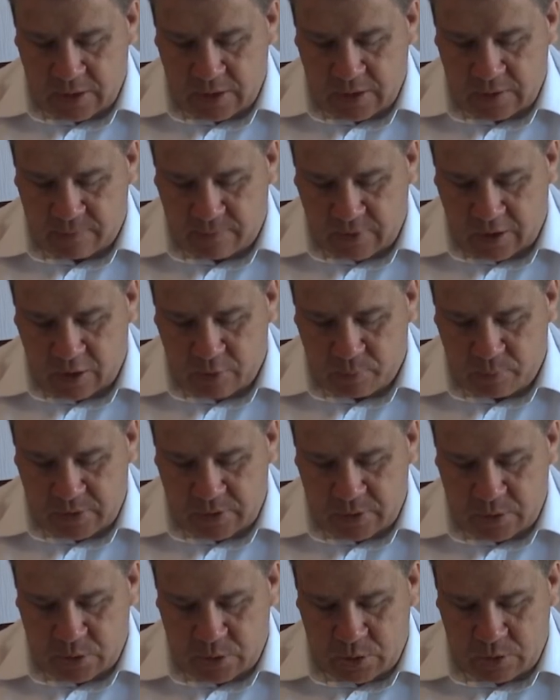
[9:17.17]
If thou
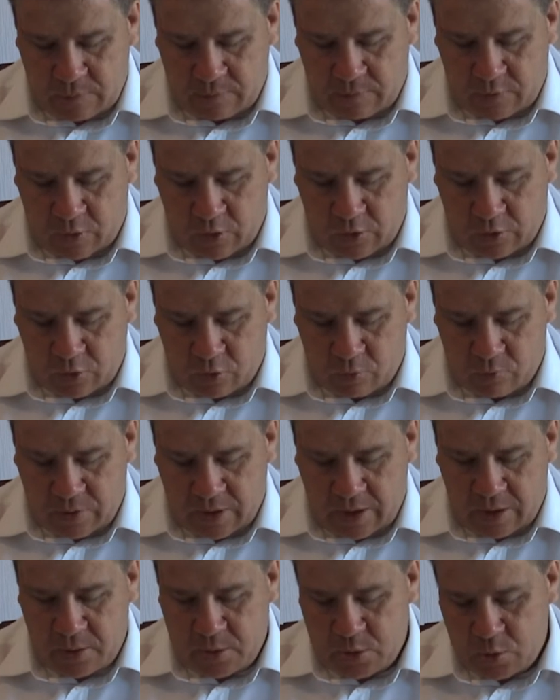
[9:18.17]
be the Son of God, come down.